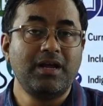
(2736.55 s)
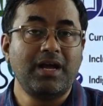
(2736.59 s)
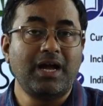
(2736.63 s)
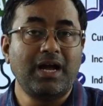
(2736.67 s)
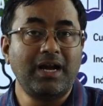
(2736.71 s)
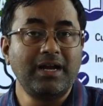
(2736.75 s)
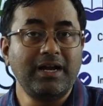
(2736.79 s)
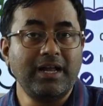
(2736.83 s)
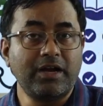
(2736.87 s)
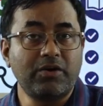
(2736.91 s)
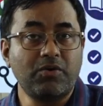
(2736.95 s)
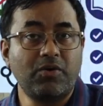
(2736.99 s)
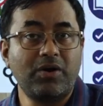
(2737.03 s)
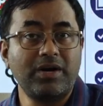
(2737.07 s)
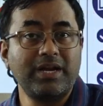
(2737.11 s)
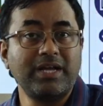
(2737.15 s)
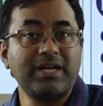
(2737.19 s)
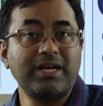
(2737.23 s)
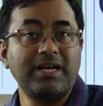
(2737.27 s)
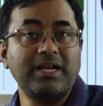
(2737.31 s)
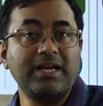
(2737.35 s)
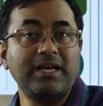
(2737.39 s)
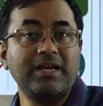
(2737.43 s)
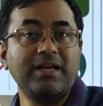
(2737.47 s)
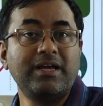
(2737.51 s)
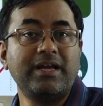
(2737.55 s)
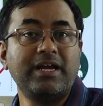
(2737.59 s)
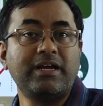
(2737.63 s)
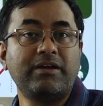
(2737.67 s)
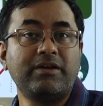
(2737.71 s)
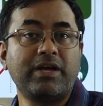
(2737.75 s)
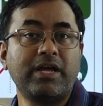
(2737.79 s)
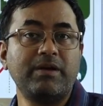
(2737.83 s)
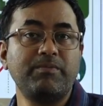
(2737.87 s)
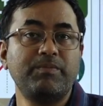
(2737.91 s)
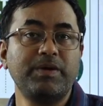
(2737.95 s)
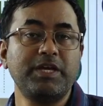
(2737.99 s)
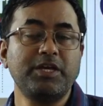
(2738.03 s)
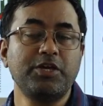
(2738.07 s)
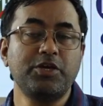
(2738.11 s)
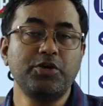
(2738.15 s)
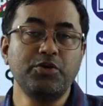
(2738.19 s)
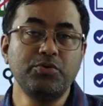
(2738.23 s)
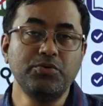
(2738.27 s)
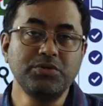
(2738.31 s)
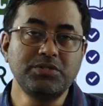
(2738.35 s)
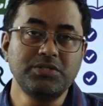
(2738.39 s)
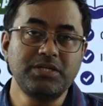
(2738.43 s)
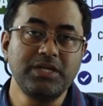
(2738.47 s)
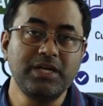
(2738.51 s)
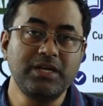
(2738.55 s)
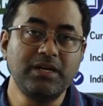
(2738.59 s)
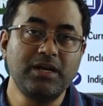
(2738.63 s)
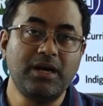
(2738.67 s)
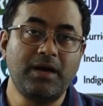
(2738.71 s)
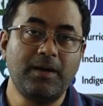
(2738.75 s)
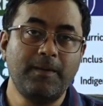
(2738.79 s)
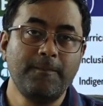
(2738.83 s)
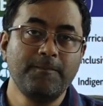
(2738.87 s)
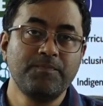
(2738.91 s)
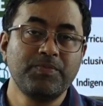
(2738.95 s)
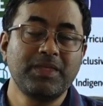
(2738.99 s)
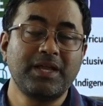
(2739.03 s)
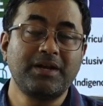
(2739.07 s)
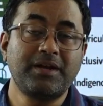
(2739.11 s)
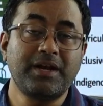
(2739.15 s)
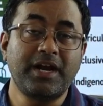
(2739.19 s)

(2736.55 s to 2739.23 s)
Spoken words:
and accordingly it can be used in a